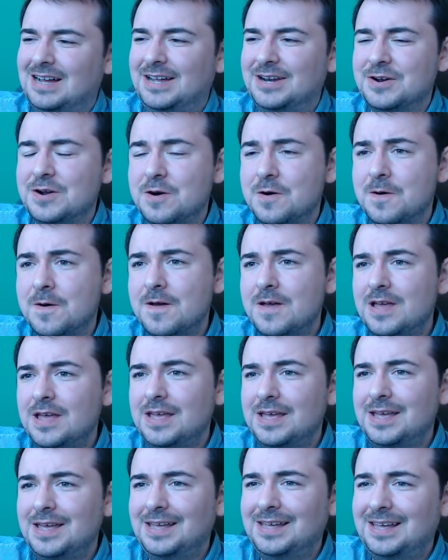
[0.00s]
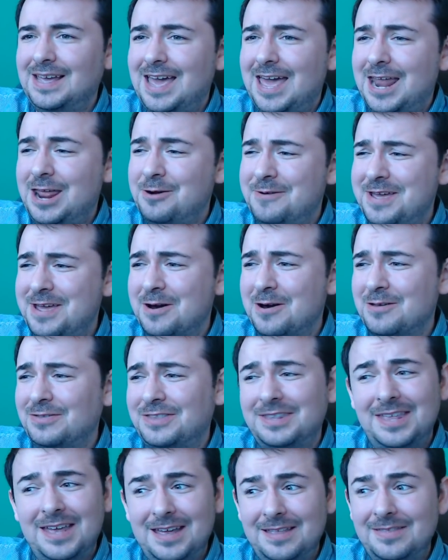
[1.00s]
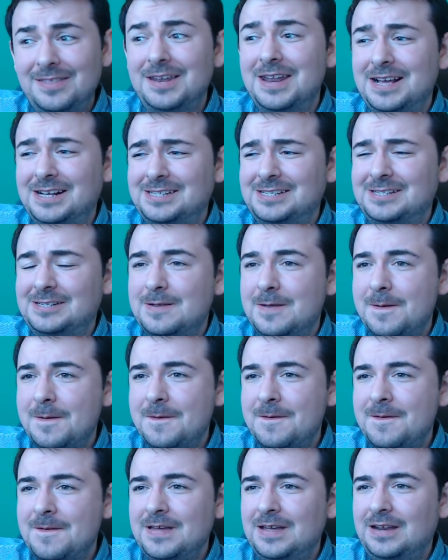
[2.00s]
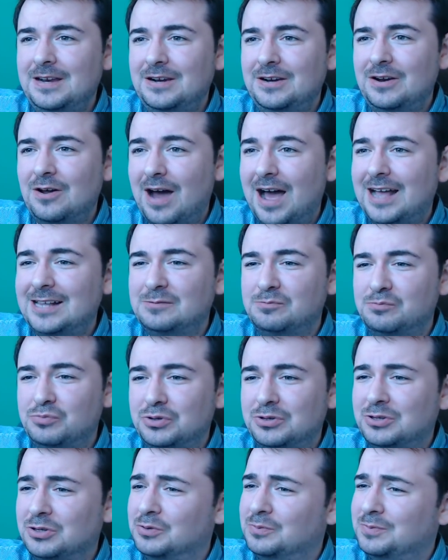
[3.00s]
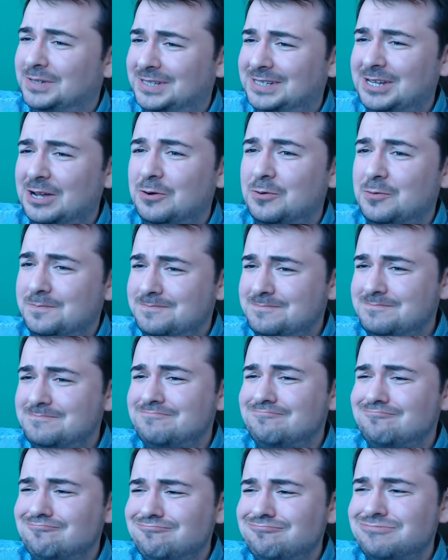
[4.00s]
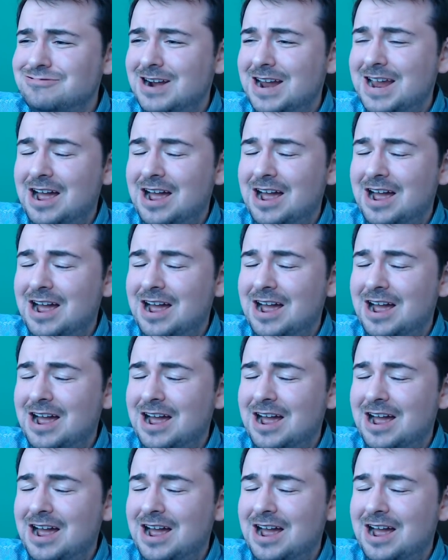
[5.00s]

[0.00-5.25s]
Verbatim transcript: I don't know. Anyway, on to the, the next, not as brutal, but still pretty